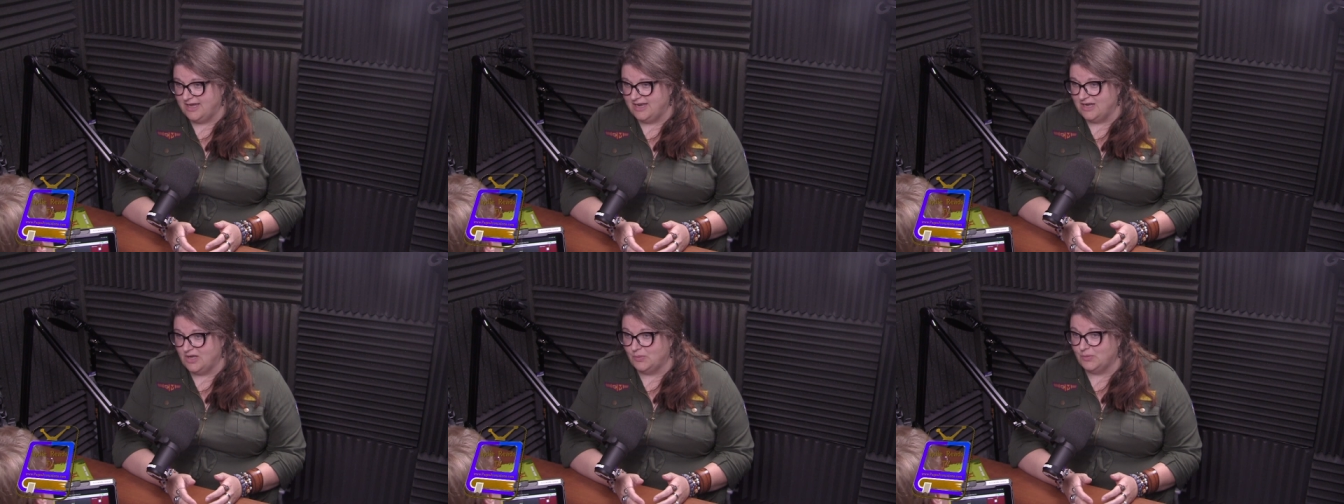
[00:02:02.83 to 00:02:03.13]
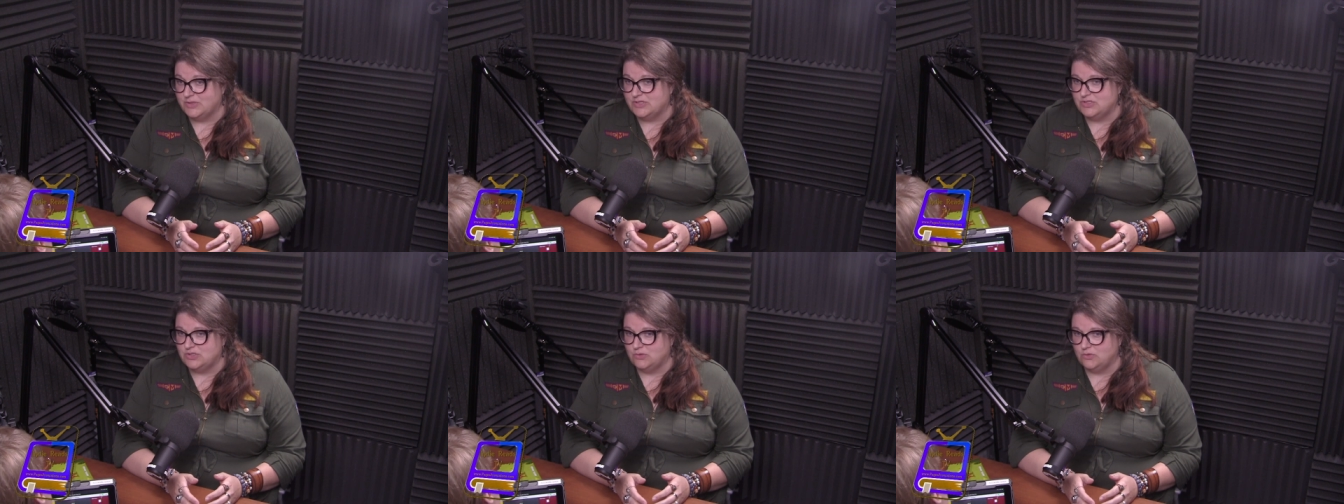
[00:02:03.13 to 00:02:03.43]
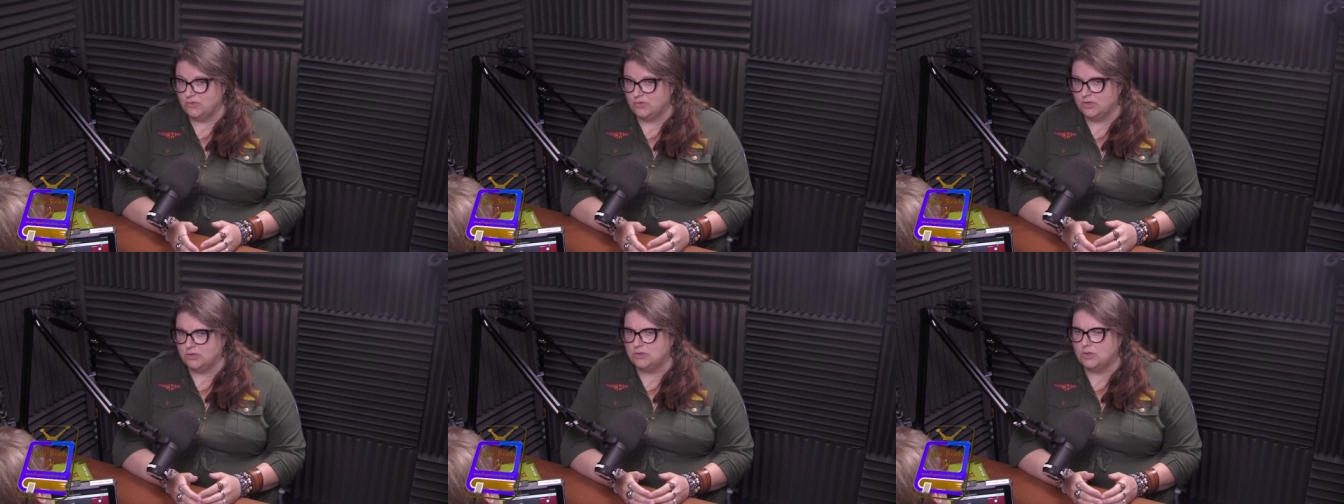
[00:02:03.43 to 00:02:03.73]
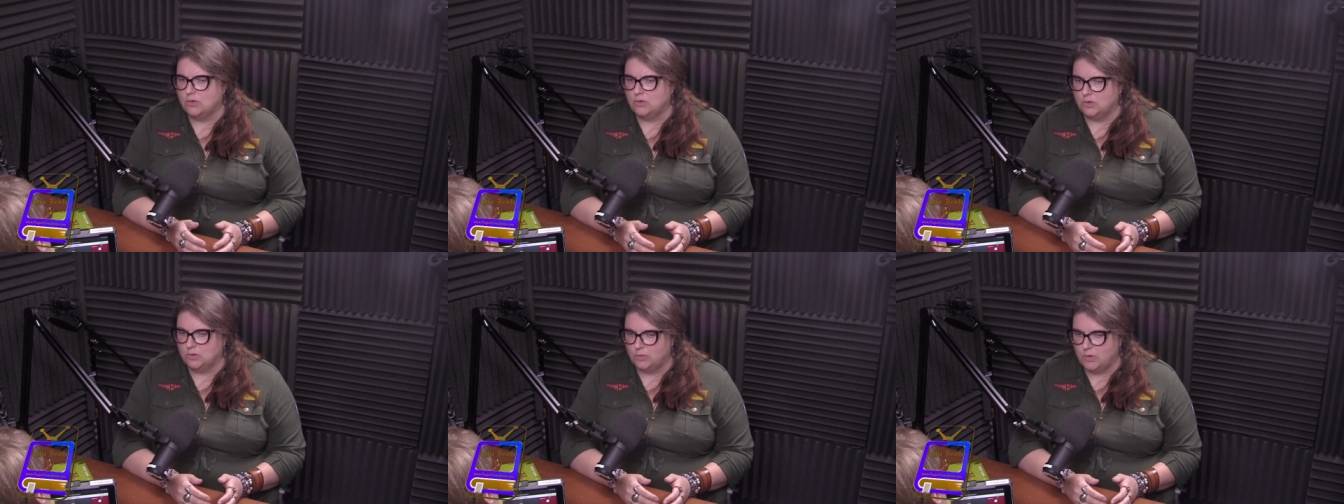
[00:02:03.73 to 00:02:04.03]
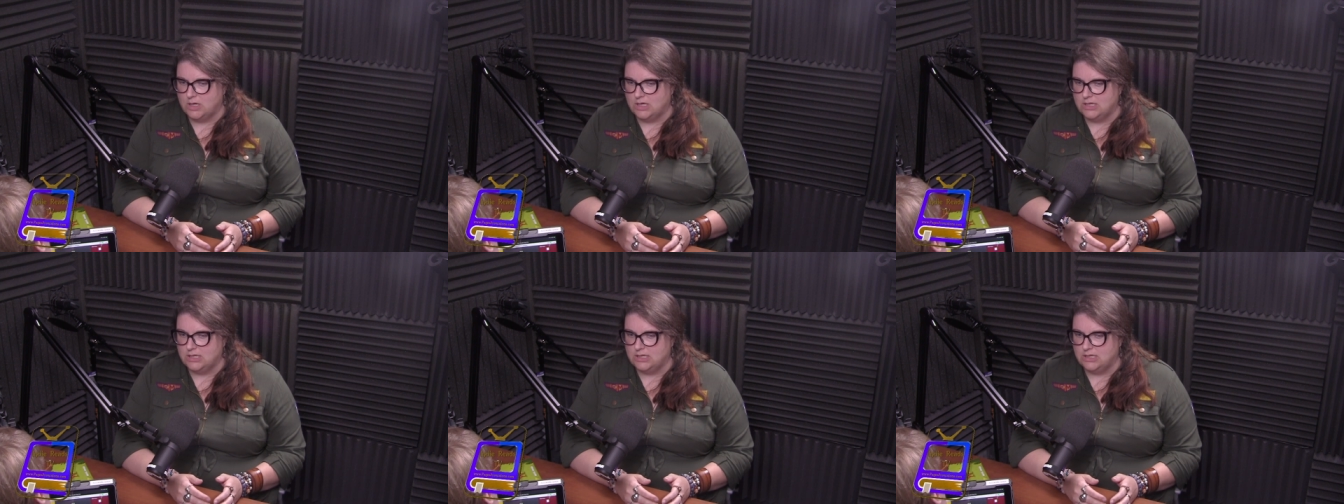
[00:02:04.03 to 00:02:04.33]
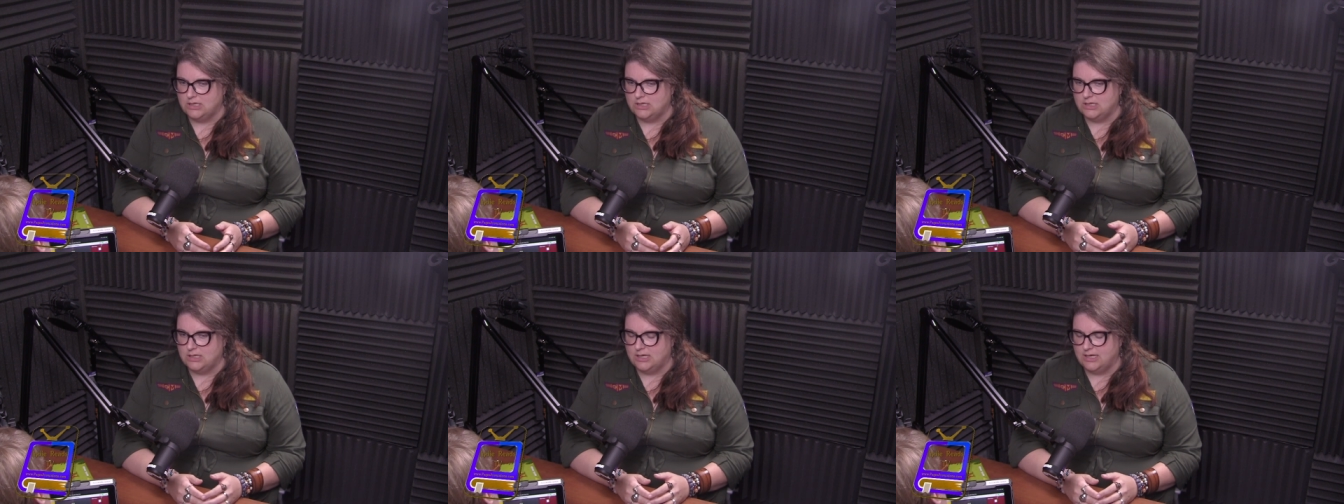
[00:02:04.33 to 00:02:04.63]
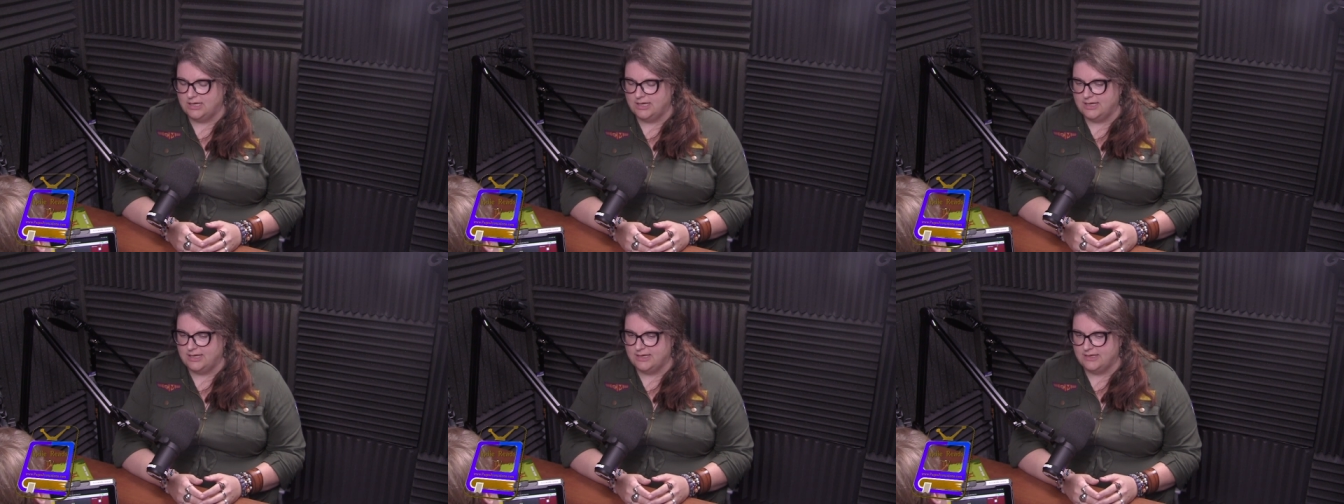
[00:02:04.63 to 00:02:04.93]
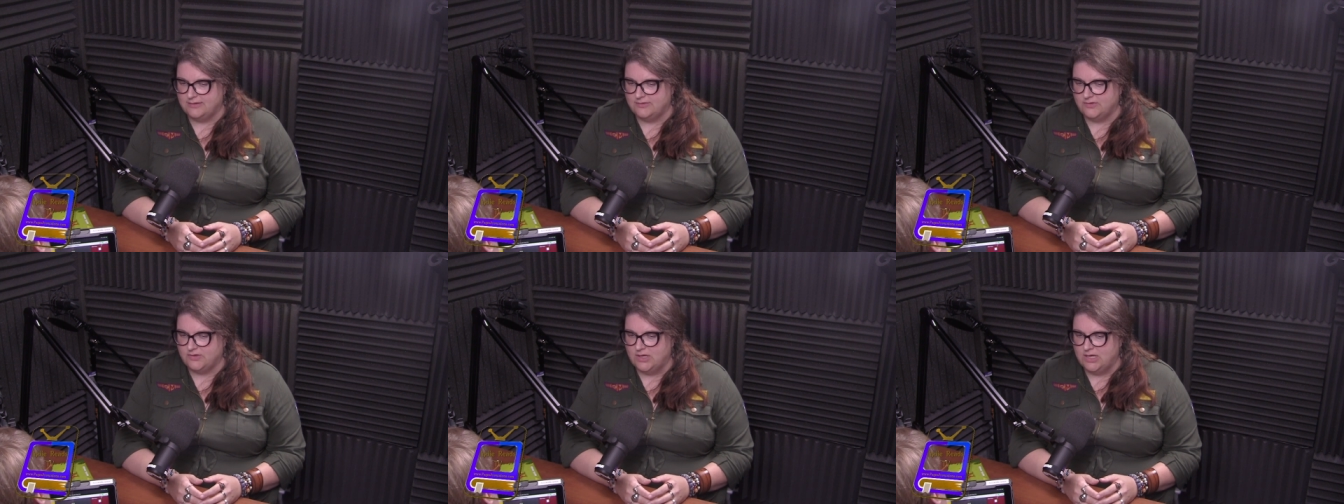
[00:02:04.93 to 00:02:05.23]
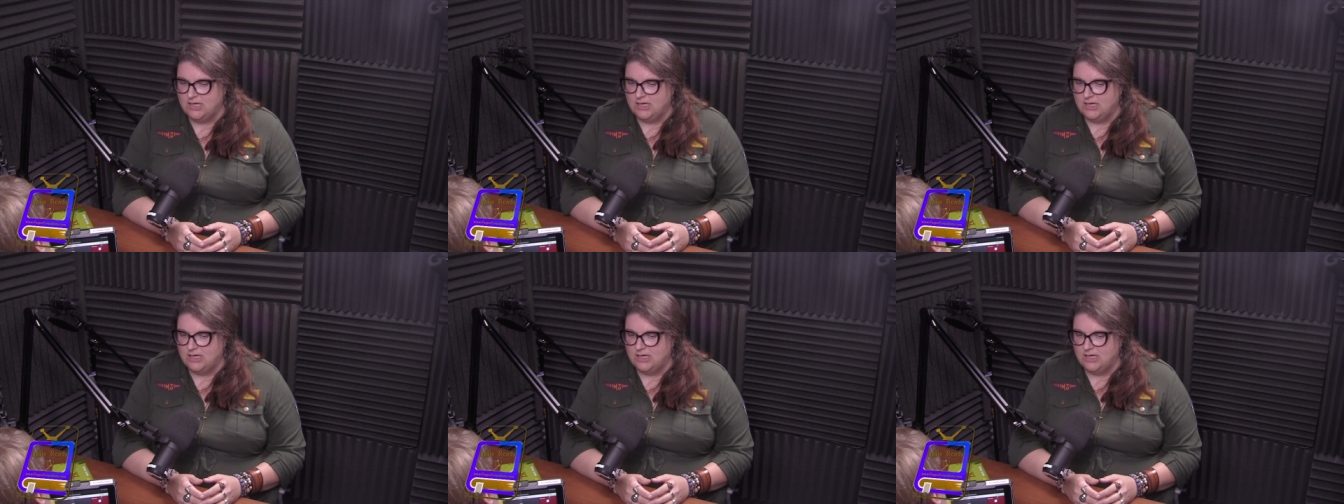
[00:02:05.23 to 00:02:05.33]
I went to the local one and